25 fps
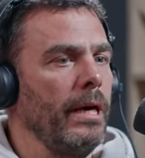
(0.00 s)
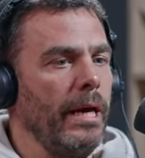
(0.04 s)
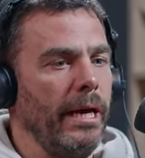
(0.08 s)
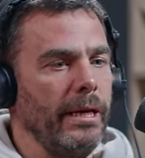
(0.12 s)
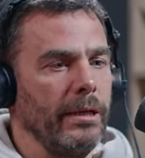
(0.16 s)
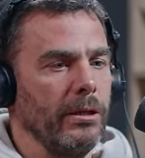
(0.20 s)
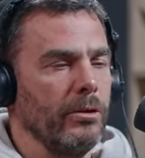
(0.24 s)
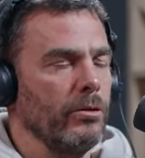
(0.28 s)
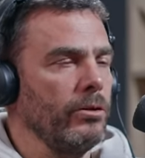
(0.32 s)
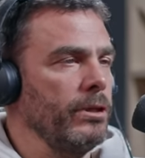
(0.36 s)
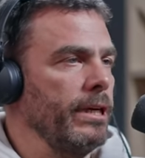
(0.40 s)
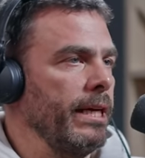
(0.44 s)

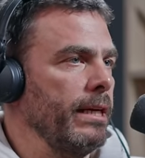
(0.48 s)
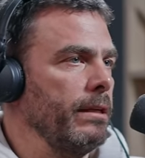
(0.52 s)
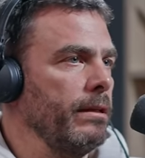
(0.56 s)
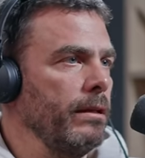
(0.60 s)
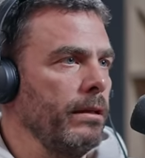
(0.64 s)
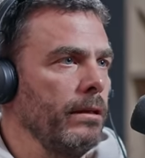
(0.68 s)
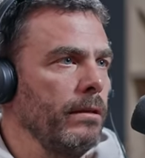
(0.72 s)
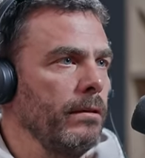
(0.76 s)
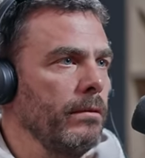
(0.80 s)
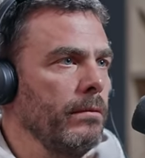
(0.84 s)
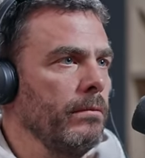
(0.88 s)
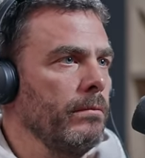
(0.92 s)
and
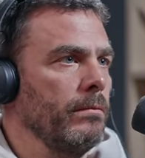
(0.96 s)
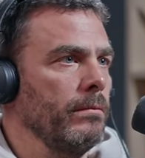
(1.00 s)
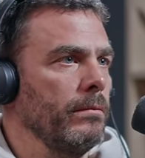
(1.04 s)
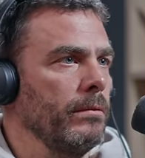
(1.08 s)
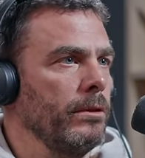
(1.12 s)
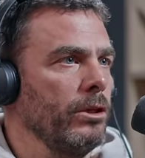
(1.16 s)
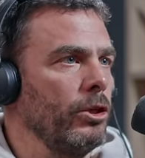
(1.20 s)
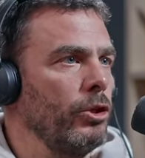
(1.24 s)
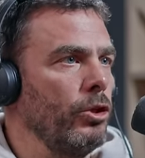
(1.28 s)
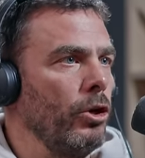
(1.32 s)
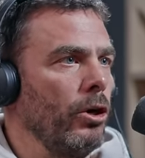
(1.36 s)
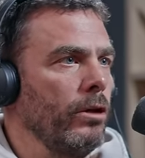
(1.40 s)
connecting
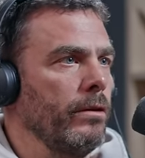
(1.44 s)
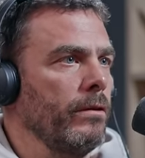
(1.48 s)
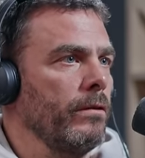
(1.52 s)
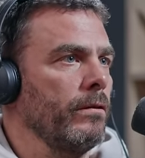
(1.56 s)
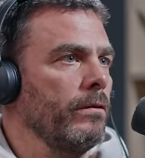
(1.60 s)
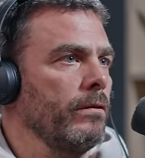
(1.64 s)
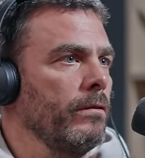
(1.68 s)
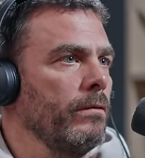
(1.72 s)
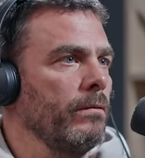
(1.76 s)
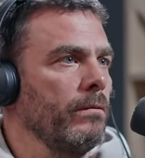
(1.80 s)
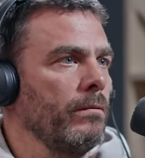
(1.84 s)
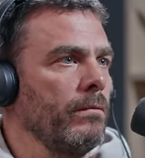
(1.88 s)
the
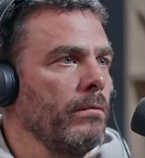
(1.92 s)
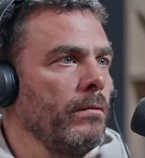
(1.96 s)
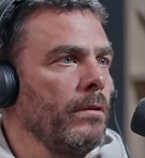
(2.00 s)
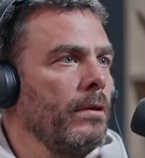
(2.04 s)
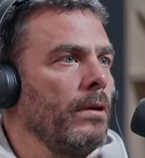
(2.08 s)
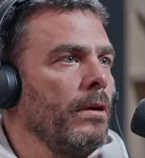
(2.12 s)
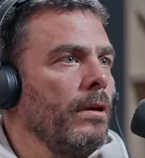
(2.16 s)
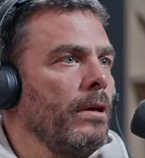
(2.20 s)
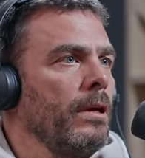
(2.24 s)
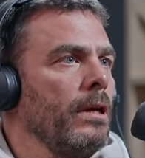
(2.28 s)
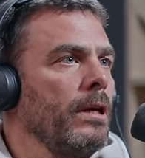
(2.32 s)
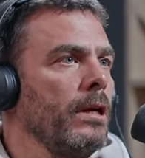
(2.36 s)
dots
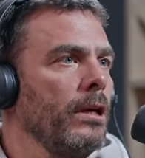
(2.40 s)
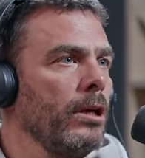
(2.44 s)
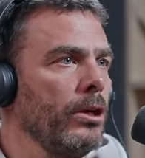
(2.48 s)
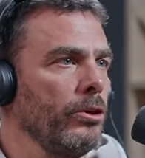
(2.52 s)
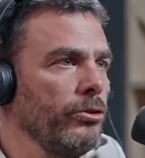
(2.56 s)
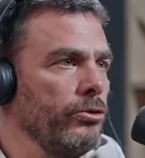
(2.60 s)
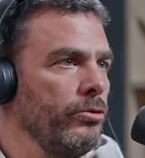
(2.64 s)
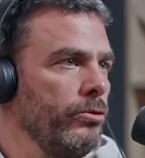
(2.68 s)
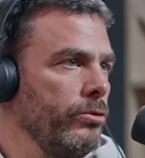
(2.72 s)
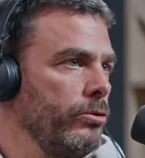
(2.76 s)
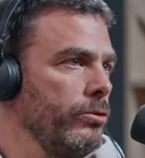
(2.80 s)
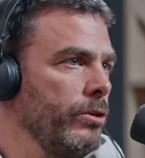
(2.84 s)

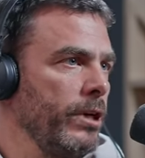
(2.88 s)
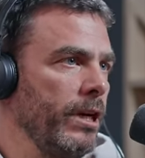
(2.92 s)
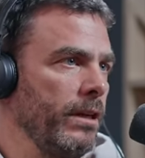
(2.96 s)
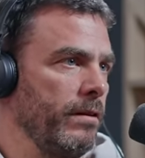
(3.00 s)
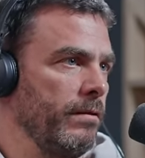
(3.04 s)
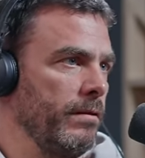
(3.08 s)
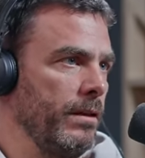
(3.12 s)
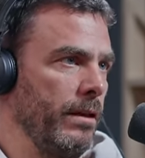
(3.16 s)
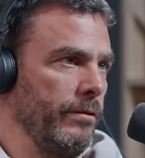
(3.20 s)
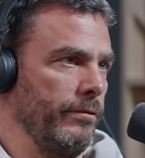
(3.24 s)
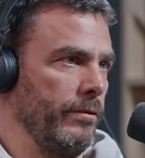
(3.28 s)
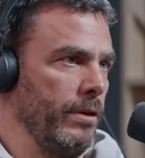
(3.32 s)
to, to
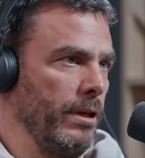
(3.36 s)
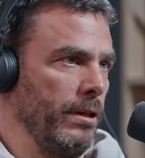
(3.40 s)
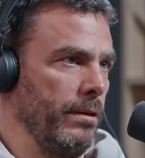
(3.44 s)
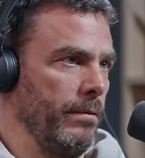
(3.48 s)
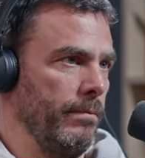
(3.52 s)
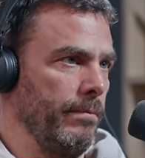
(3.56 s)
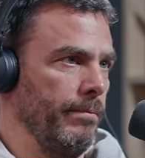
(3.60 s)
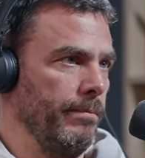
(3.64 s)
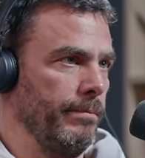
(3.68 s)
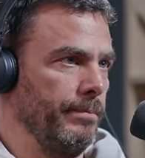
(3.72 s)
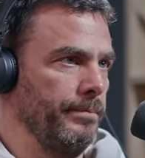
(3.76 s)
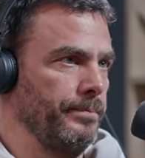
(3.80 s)
get stuff
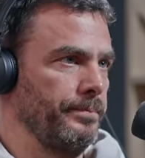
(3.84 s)
done.